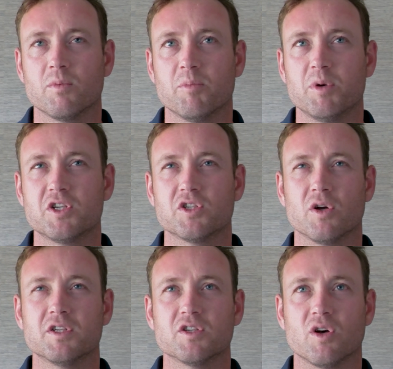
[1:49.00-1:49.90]
the pitches
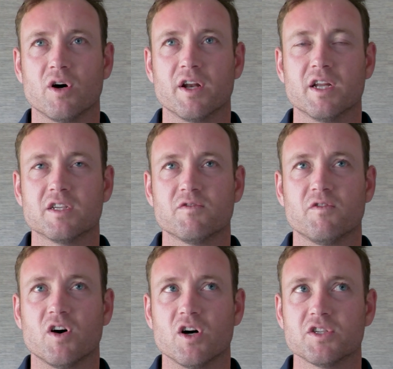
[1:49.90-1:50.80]
aren't as hard and as
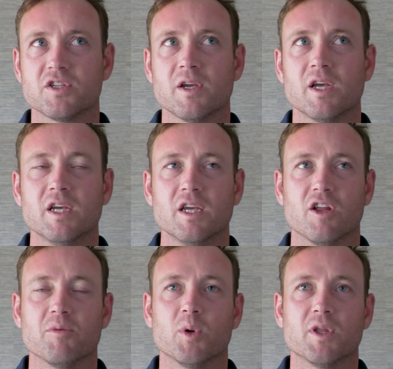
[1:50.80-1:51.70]
fast.
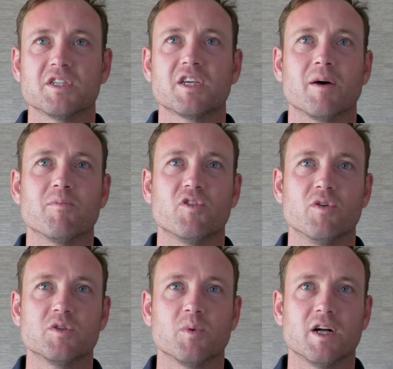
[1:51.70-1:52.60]
The ball doesn't come
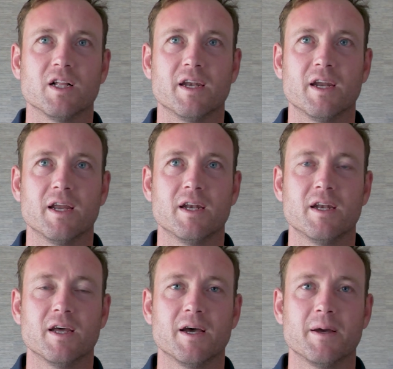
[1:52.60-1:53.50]
through as well,
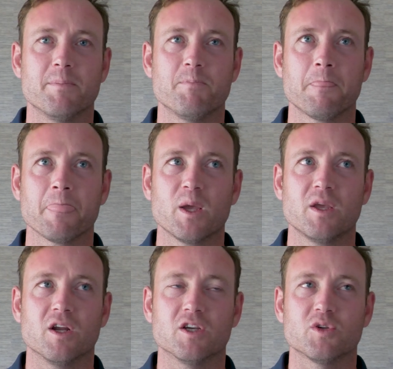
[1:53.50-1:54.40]
and
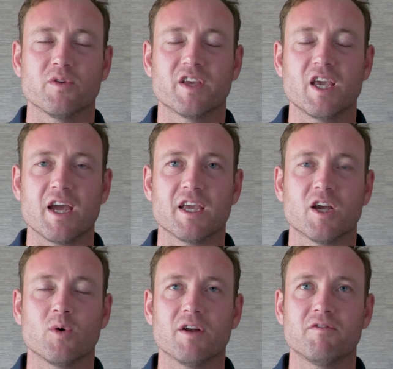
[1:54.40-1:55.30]
sort of it can
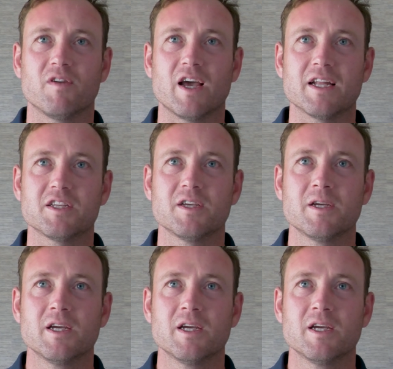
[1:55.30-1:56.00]
get quite flat.